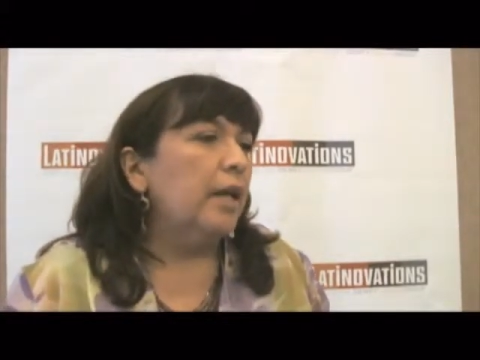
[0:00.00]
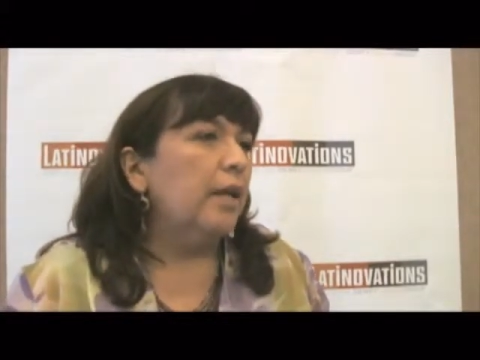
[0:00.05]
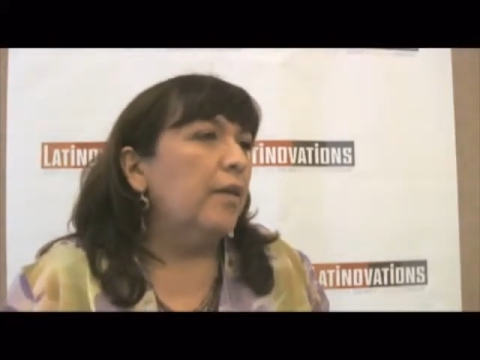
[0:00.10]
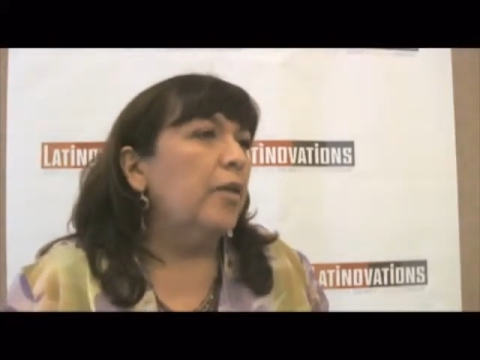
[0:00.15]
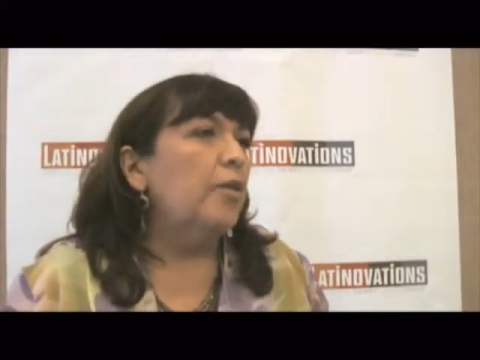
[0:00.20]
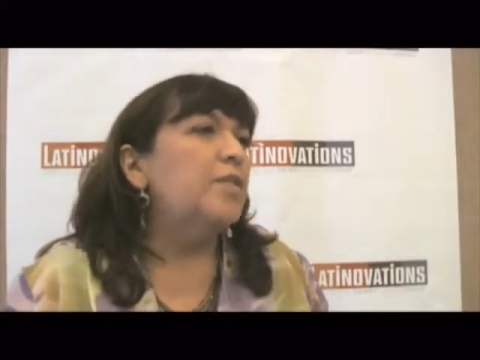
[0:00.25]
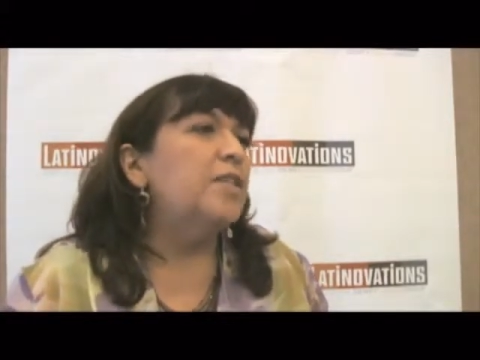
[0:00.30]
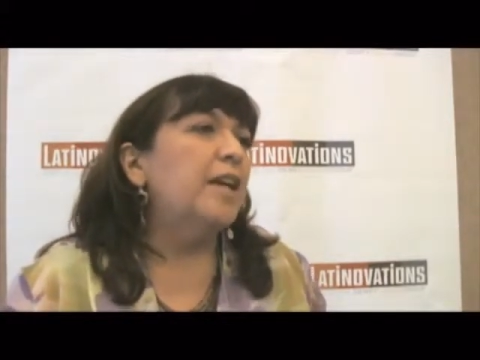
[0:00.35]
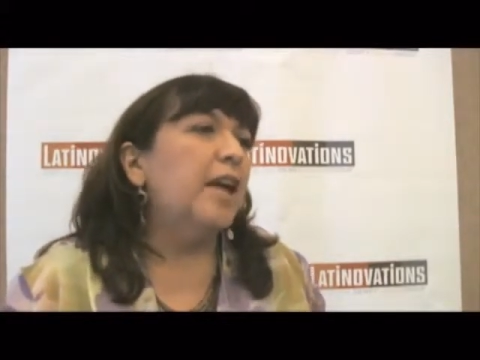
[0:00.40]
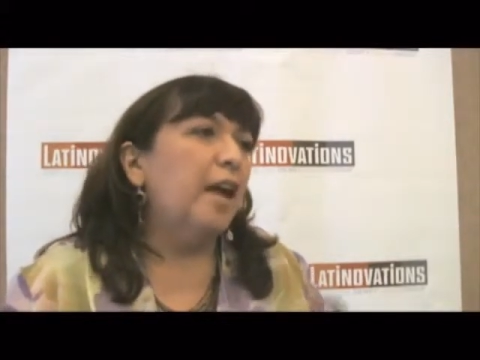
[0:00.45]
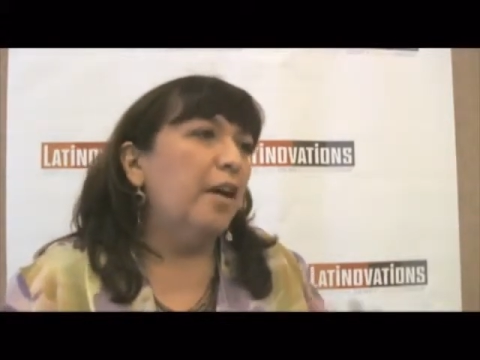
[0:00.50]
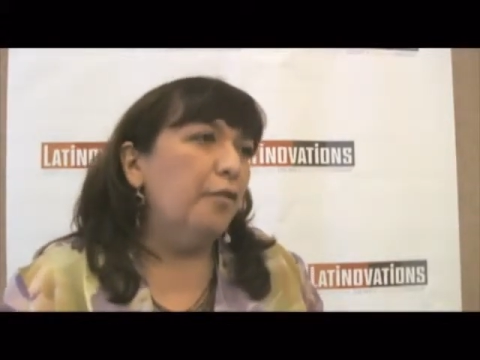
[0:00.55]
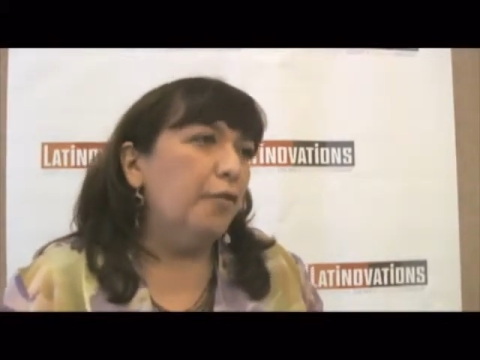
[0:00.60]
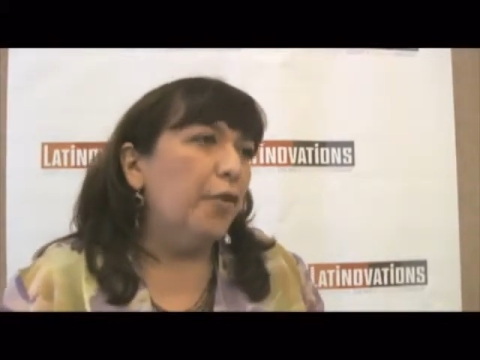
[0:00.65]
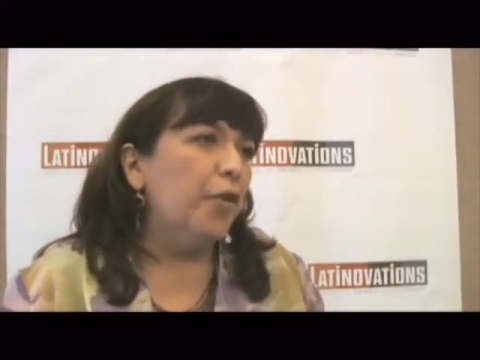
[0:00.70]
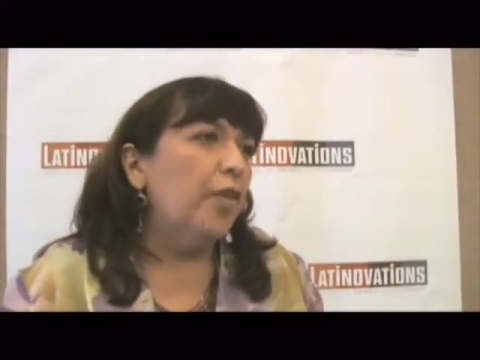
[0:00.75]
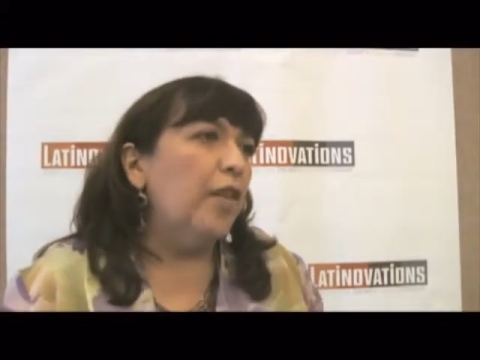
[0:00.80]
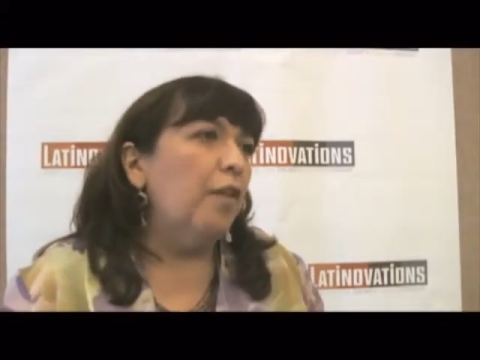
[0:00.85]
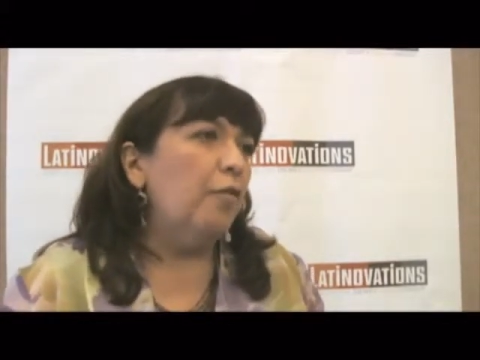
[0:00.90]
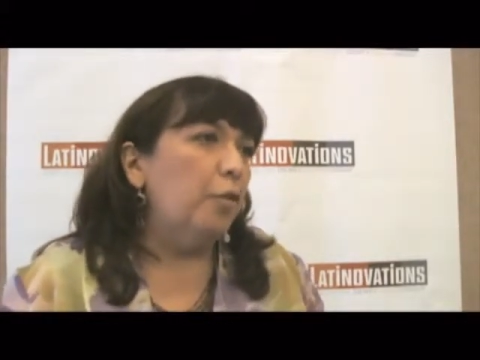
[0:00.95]
there's a
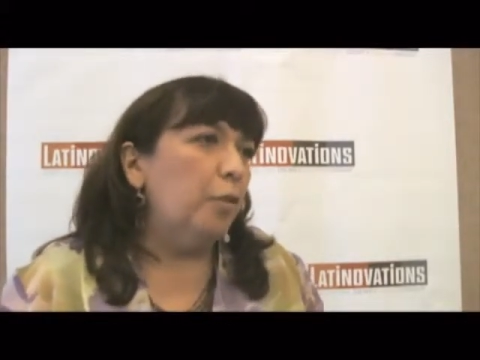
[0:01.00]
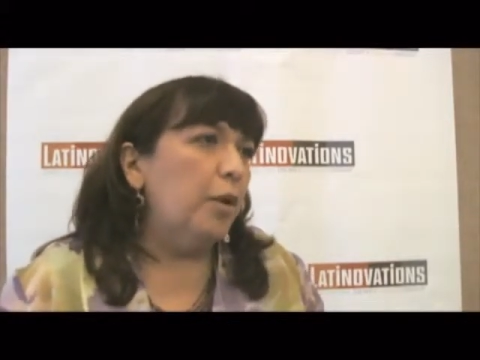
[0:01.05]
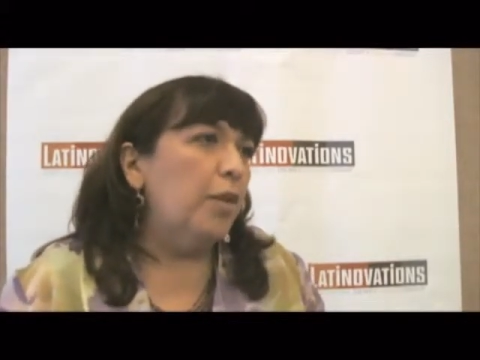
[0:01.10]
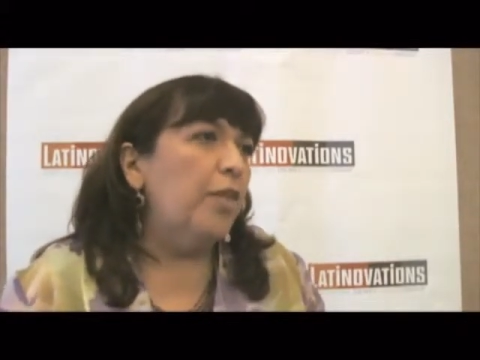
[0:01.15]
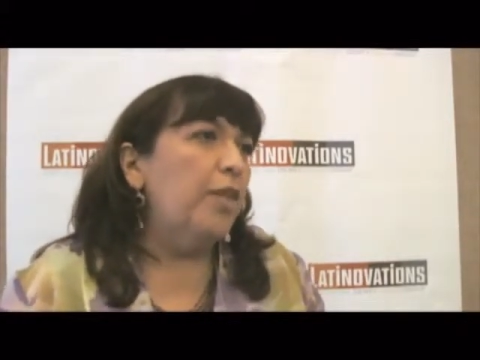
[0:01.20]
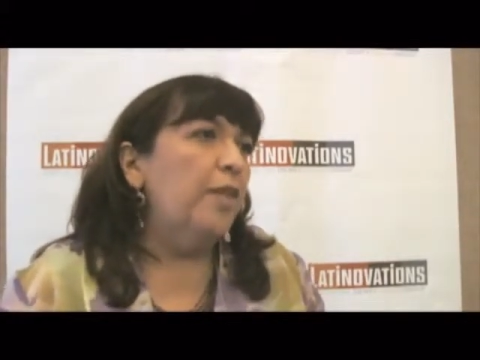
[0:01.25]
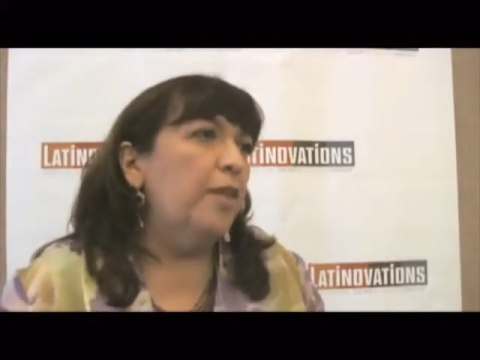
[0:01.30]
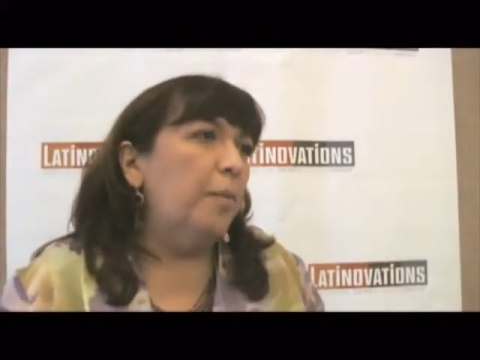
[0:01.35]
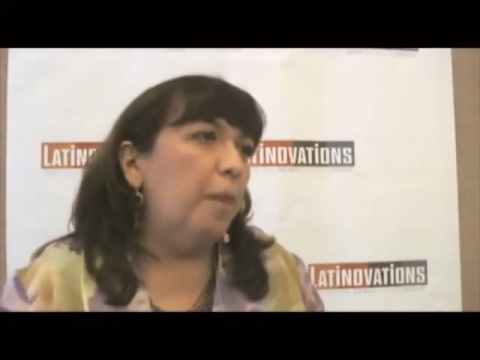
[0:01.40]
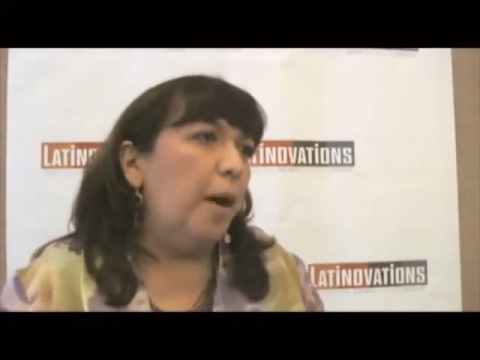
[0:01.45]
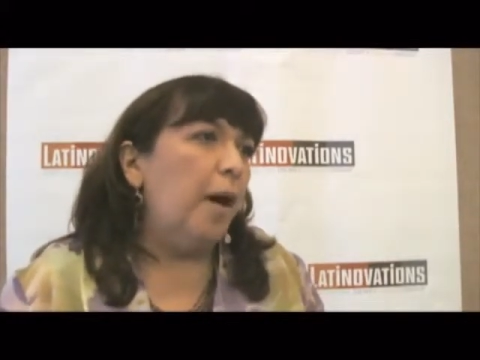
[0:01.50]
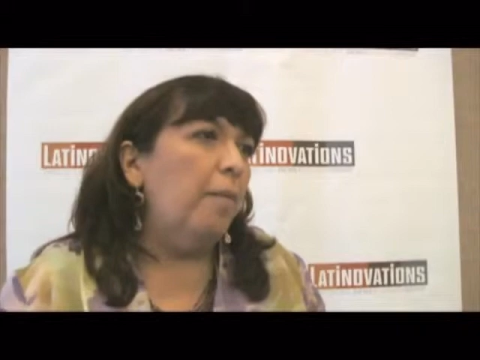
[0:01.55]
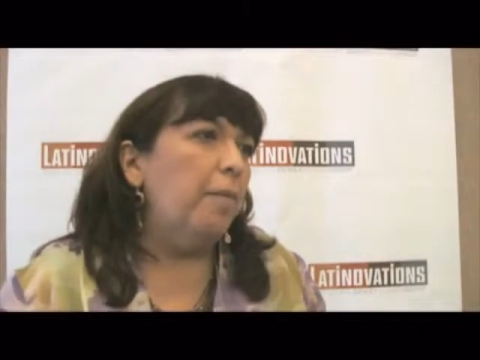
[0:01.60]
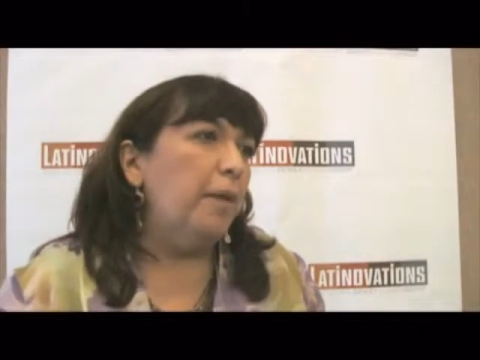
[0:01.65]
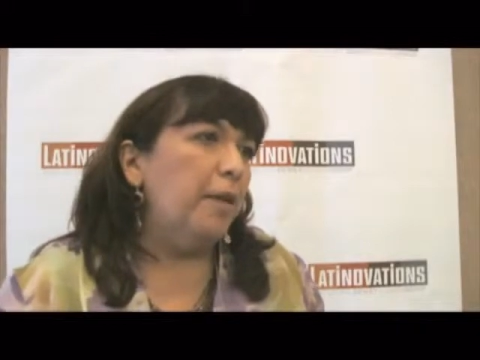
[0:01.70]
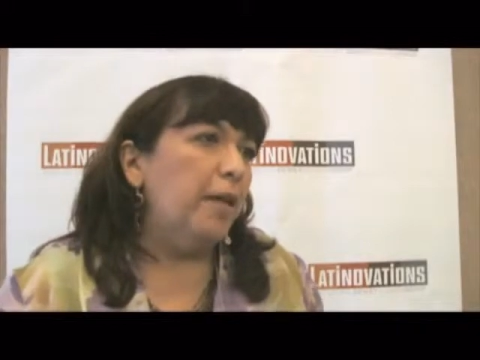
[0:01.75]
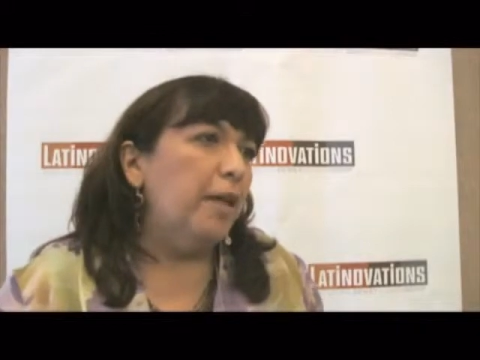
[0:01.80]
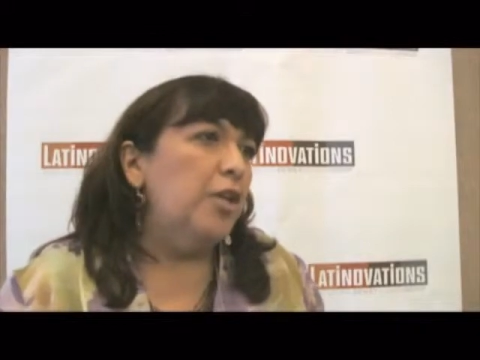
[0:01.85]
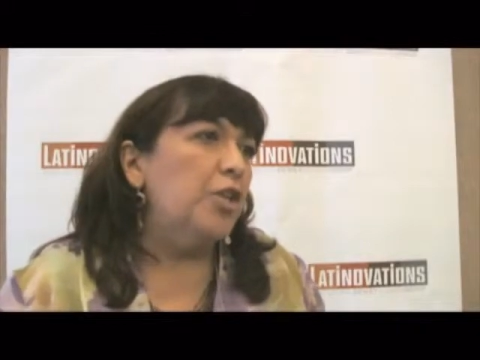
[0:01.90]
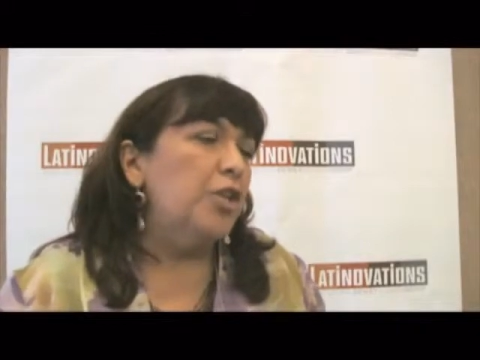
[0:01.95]
comfort level within the
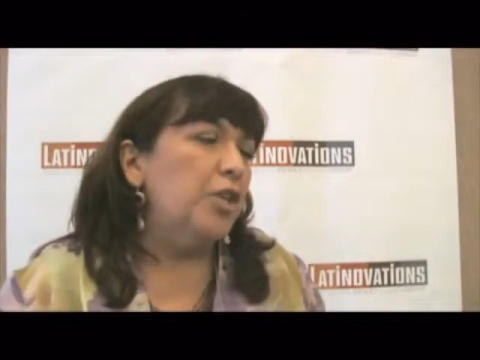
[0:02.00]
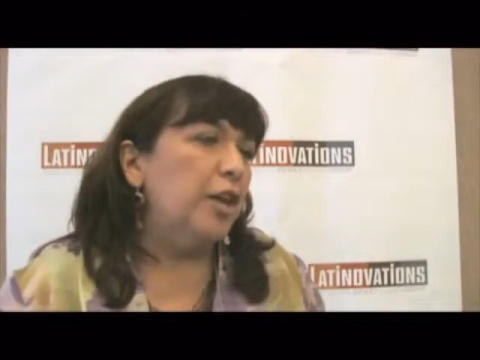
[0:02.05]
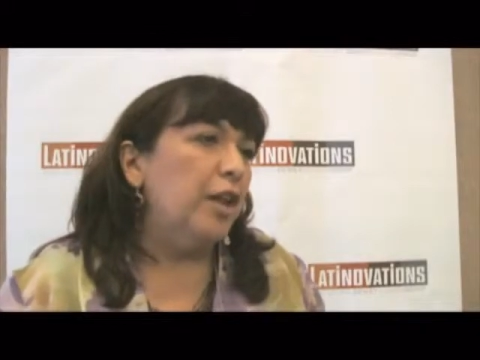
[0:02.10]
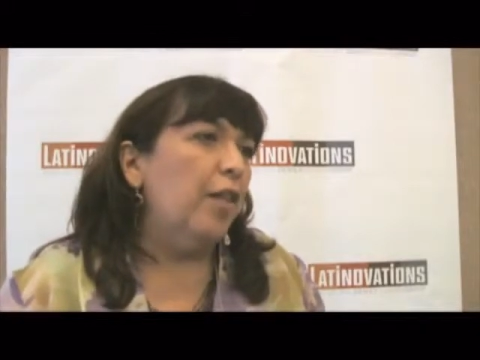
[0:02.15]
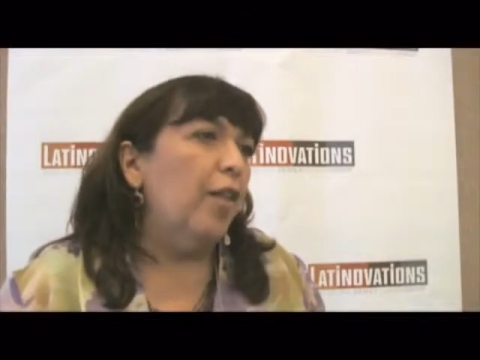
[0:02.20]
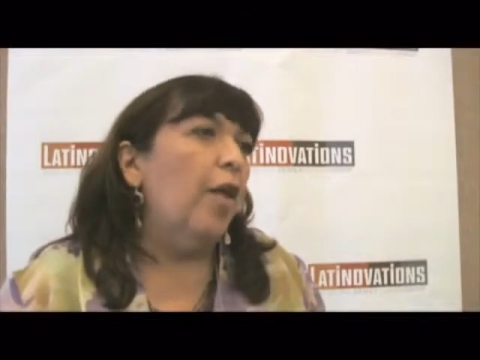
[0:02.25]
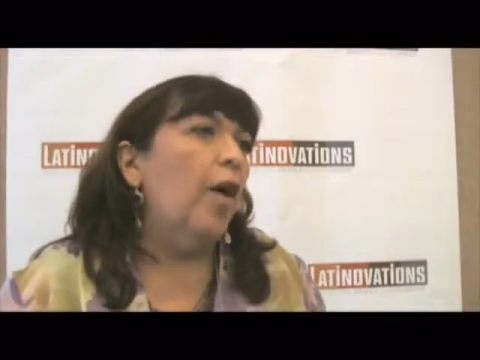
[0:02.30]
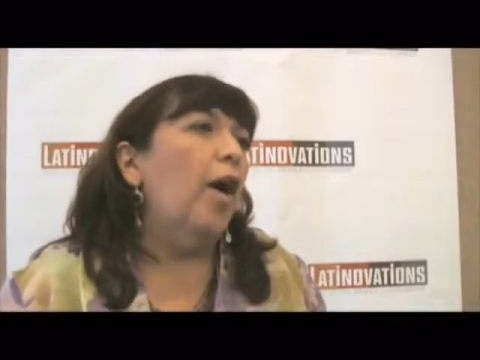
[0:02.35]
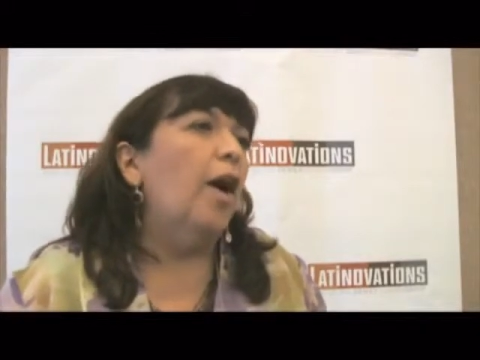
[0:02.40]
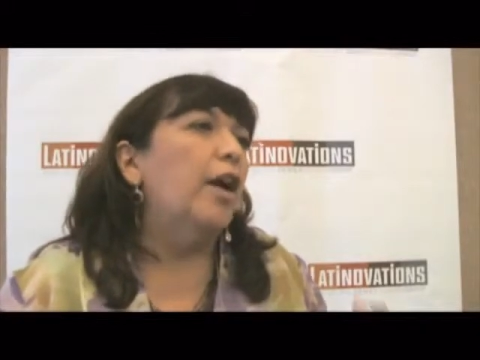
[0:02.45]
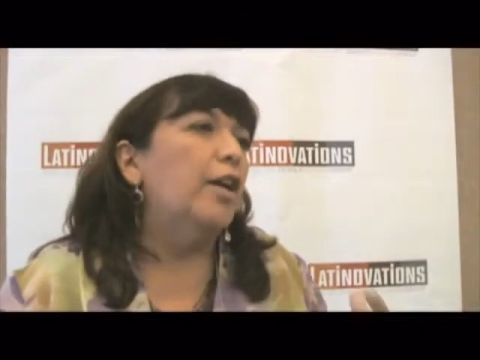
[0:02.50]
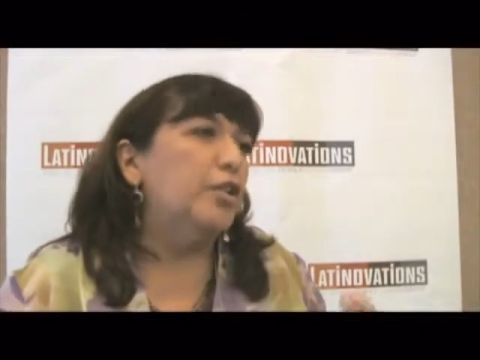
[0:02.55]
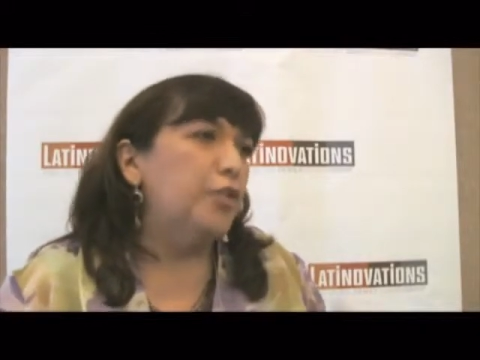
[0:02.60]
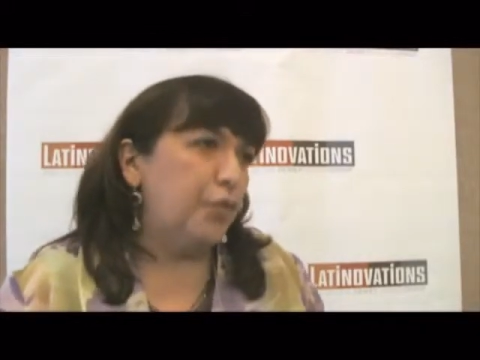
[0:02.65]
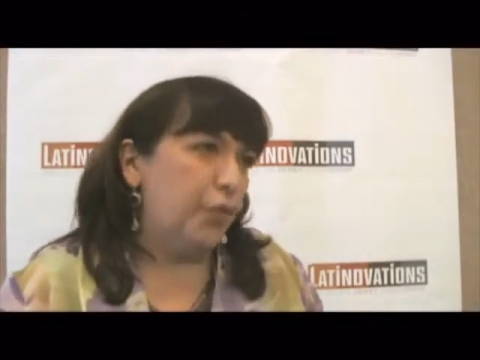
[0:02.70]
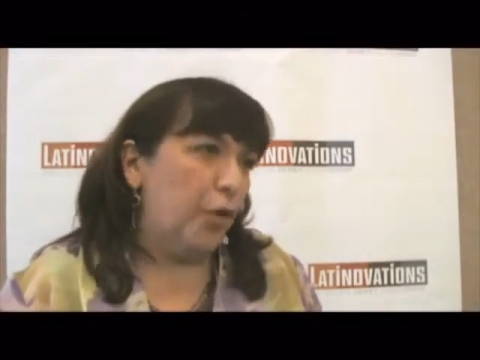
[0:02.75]
population at large